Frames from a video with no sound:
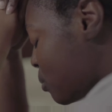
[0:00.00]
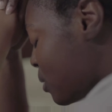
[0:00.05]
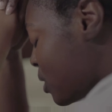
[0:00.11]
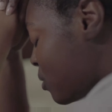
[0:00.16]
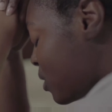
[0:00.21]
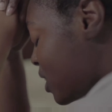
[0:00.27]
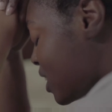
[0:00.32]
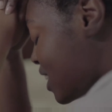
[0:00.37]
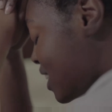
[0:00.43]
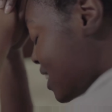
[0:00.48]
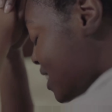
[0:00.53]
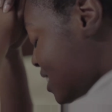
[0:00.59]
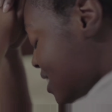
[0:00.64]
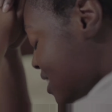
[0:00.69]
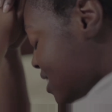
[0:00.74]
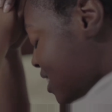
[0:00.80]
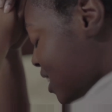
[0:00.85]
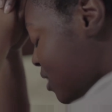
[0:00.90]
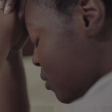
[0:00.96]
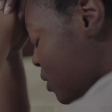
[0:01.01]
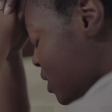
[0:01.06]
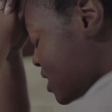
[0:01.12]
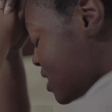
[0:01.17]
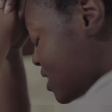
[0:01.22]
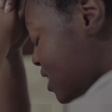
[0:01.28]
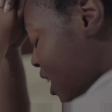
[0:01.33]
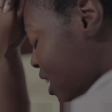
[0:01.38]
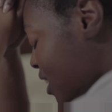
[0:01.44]
me what is and what
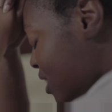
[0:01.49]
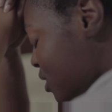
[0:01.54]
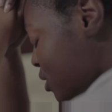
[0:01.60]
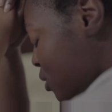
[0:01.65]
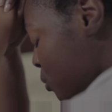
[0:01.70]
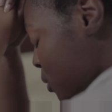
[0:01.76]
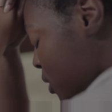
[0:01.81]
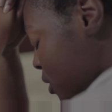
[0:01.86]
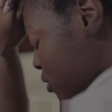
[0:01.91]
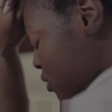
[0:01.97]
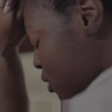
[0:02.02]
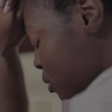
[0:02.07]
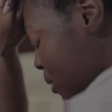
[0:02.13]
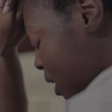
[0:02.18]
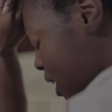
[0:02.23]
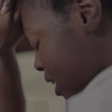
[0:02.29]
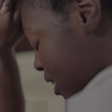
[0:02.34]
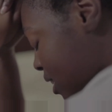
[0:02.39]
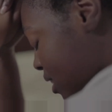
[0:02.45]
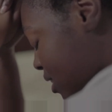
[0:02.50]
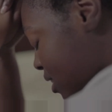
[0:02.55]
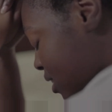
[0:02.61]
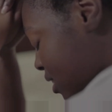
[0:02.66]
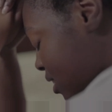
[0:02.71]
is not in your will for me, dear.